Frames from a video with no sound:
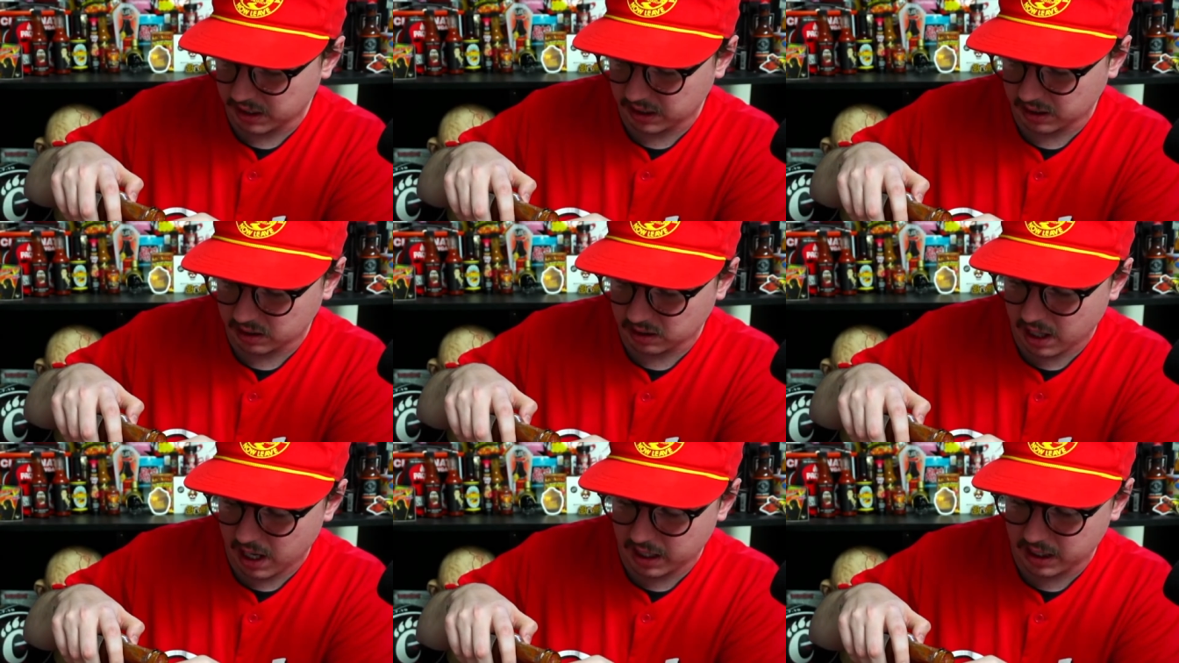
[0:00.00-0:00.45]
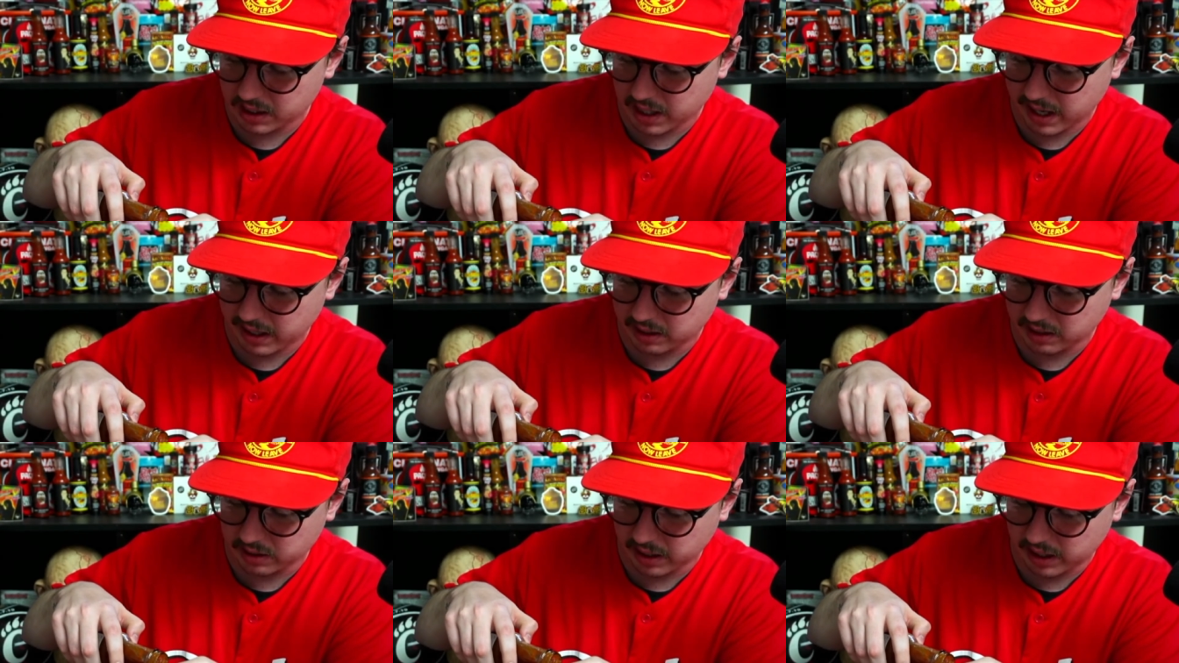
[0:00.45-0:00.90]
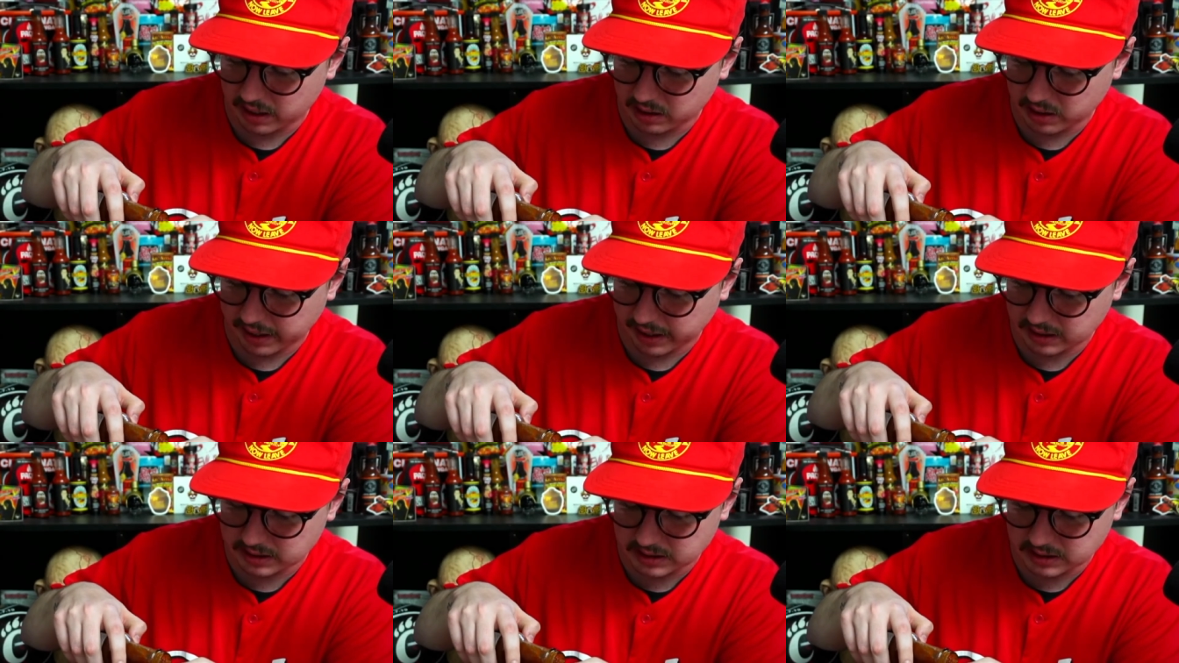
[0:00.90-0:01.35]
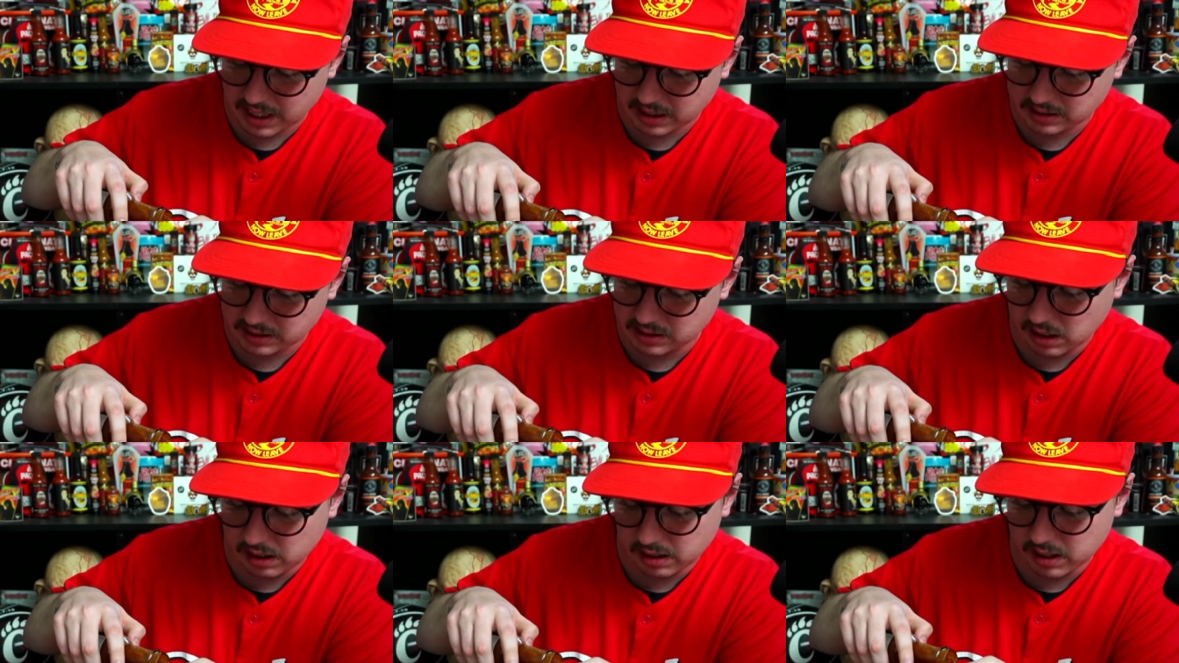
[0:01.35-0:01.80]
a lot of that, that like
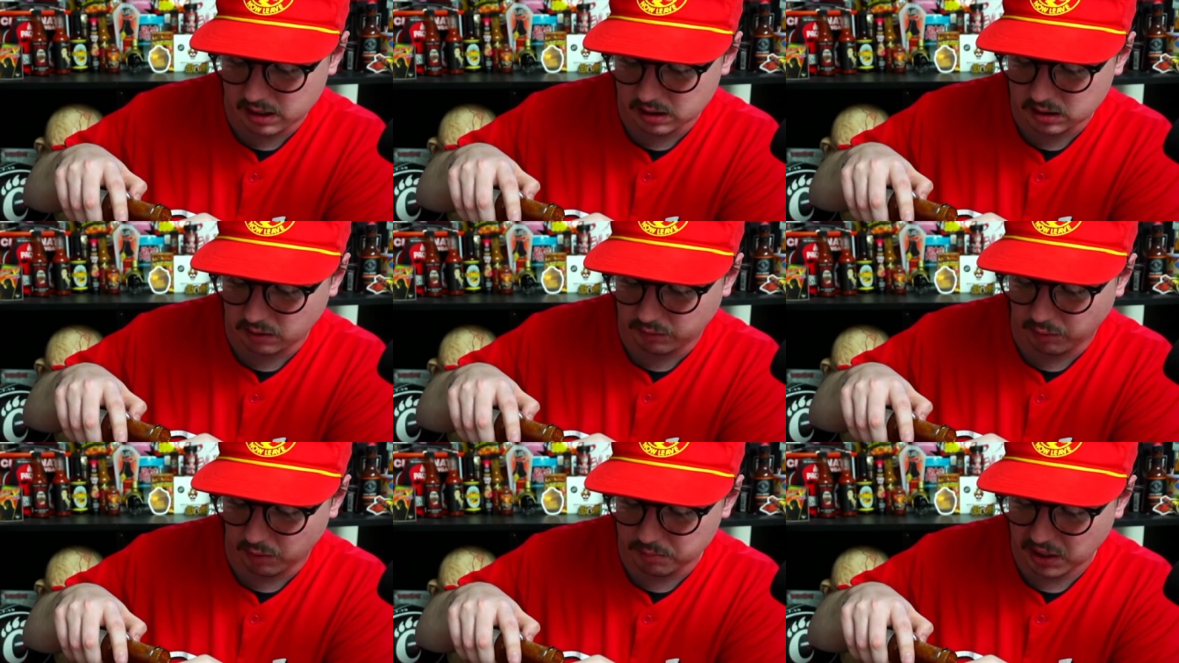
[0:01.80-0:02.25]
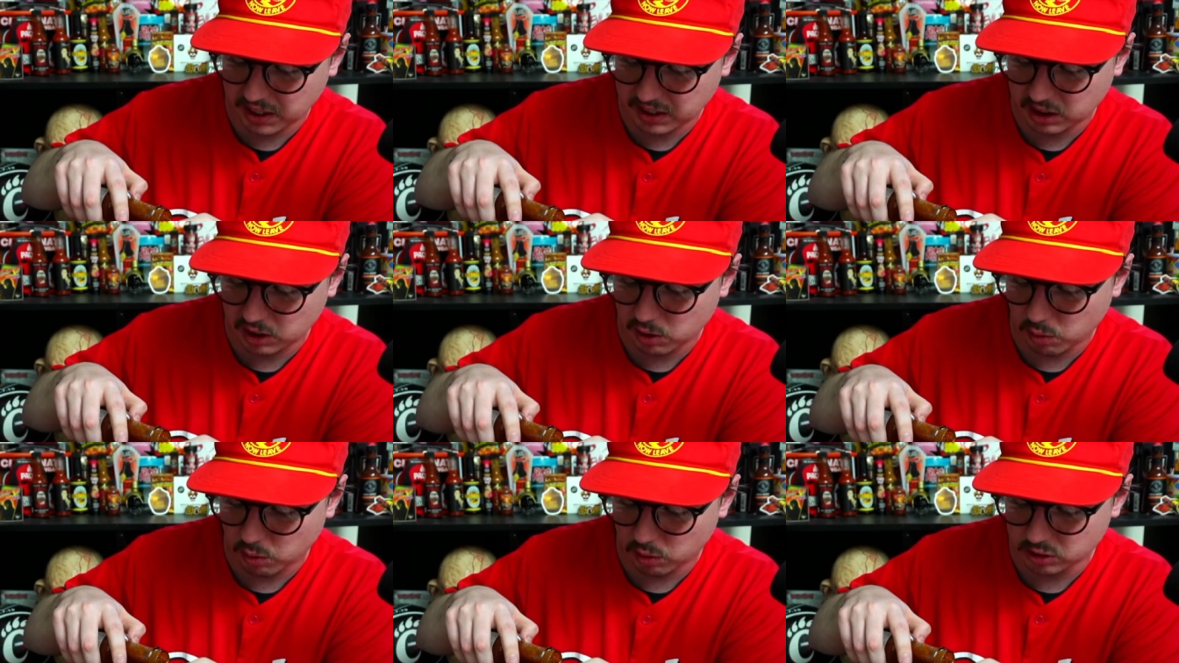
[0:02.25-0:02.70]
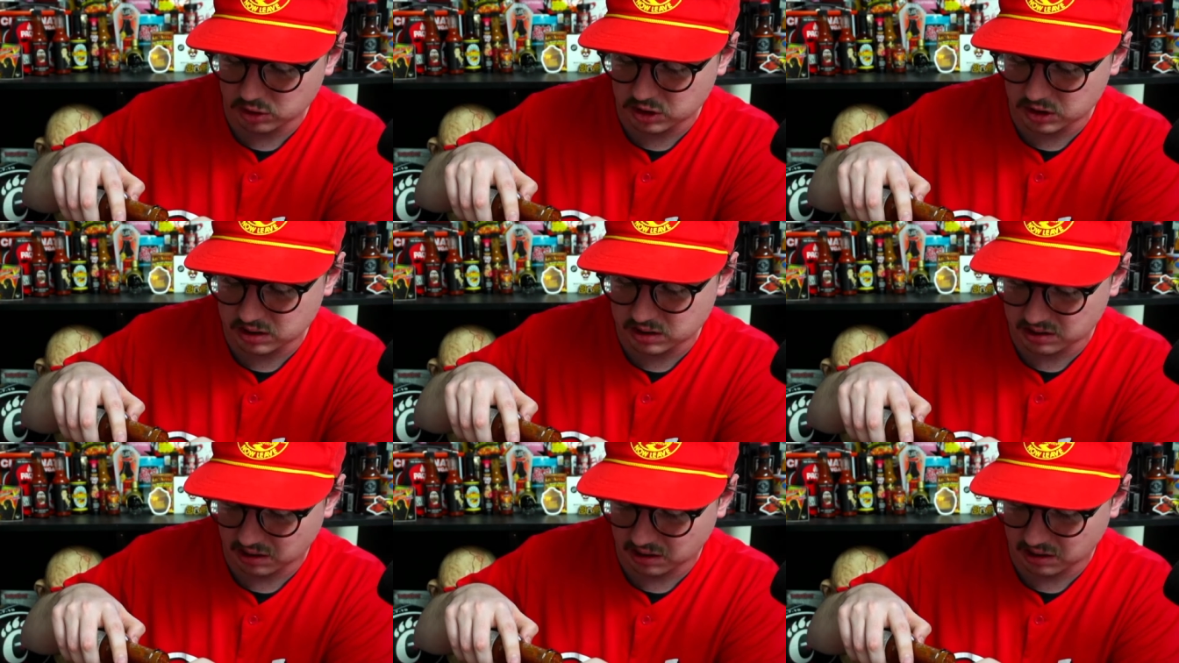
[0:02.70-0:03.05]
zestiness from like the oranges and the